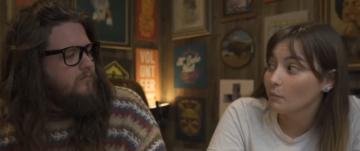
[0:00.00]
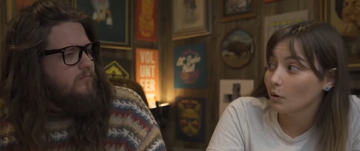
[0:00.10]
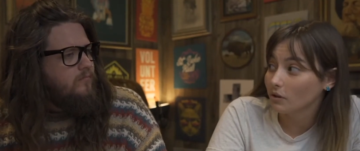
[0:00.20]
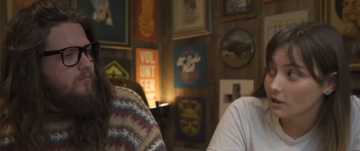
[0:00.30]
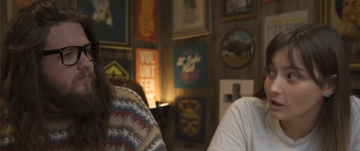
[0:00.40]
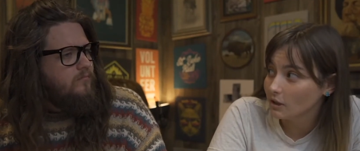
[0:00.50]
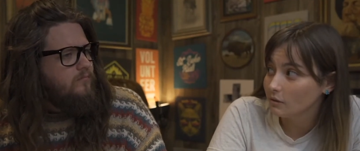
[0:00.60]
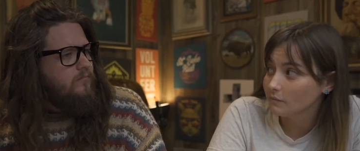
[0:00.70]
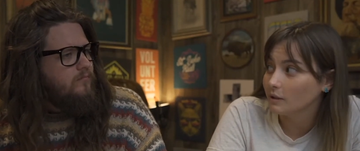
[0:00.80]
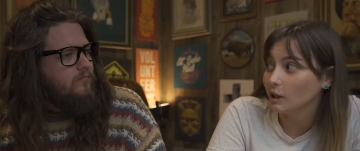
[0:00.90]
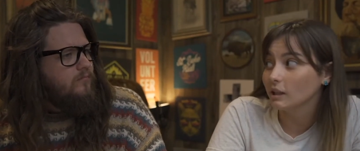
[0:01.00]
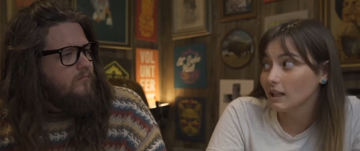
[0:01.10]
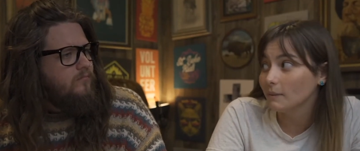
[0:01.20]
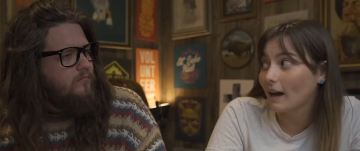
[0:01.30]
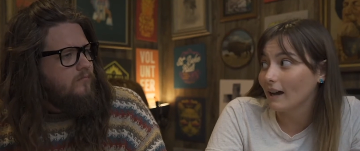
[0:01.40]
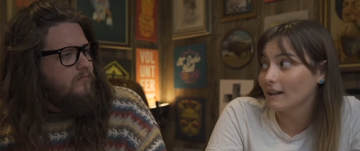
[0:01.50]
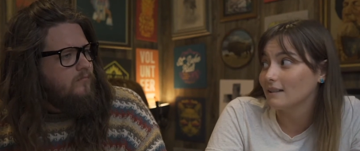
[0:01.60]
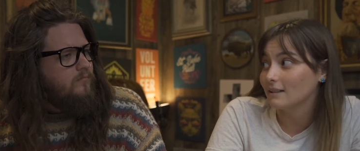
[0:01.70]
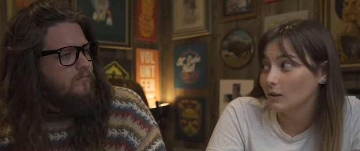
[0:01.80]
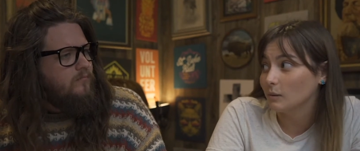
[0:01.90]
Speaker 1: important to you, you can keep at
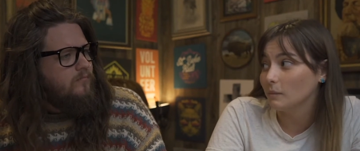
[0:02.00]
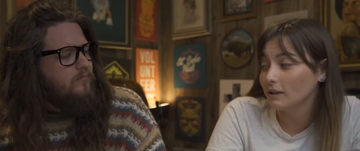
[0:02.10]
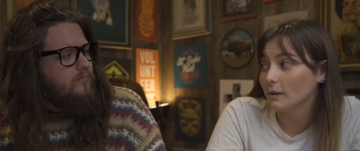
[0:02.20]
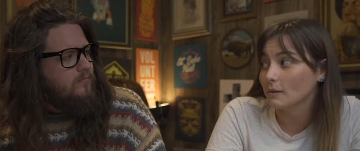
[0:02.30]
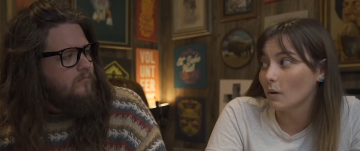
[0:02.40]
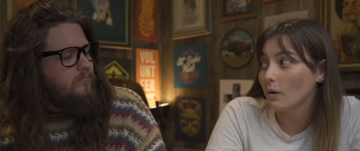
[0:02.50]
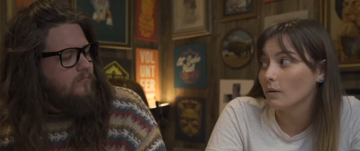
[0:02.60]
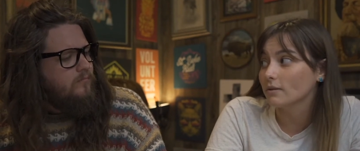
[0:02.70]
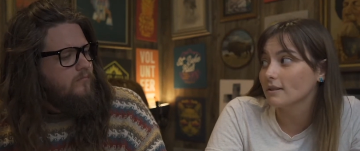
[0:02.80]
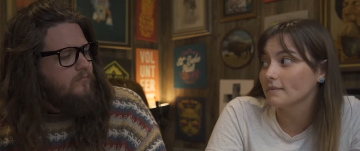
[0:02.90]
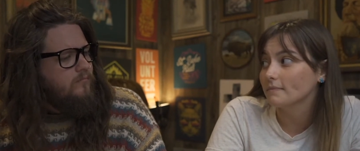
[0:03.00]
it until you meet those goals.